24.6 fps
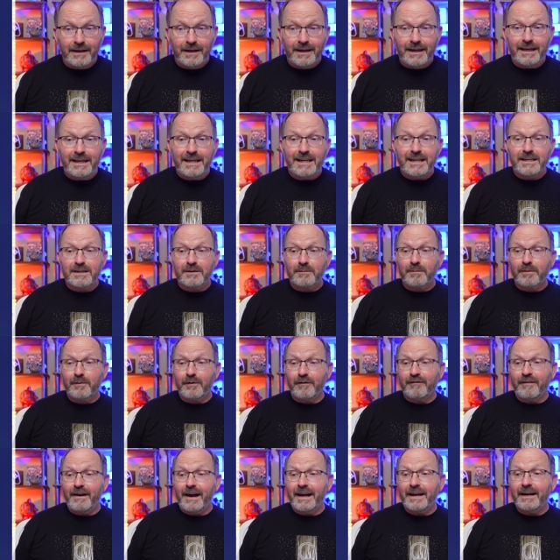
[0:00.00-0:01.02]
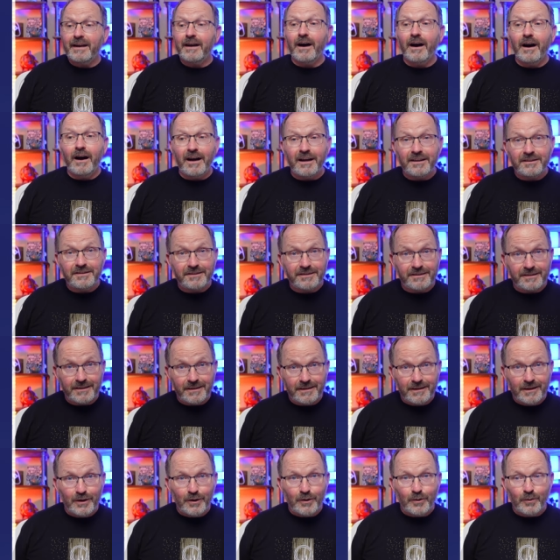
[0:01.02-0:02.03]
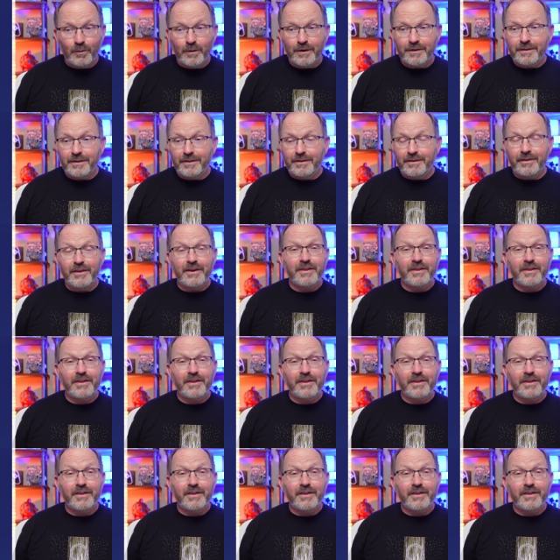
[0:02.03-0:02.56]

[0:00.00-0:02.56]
It needs to provide us with